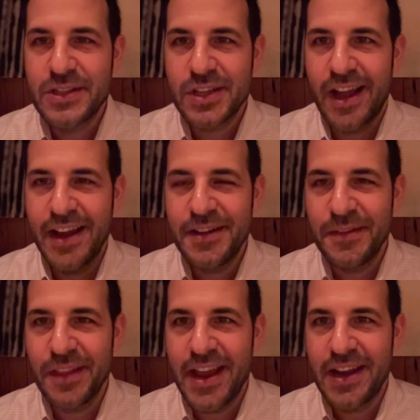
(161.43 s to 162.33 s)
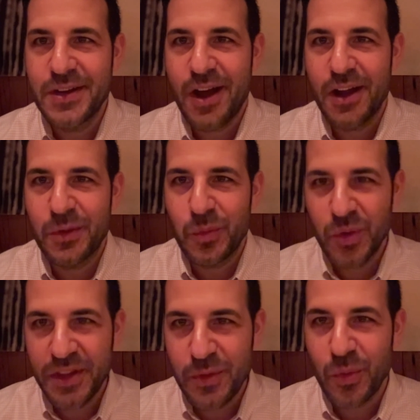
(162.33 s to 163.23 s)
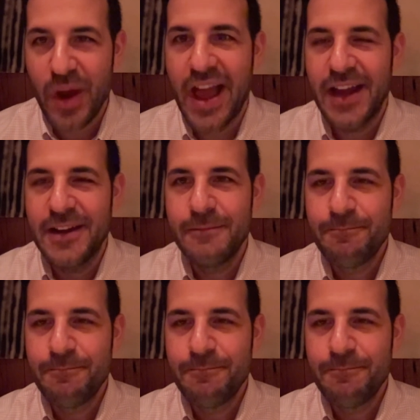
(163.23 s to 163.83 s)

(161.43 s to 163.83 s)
kind of like not really red.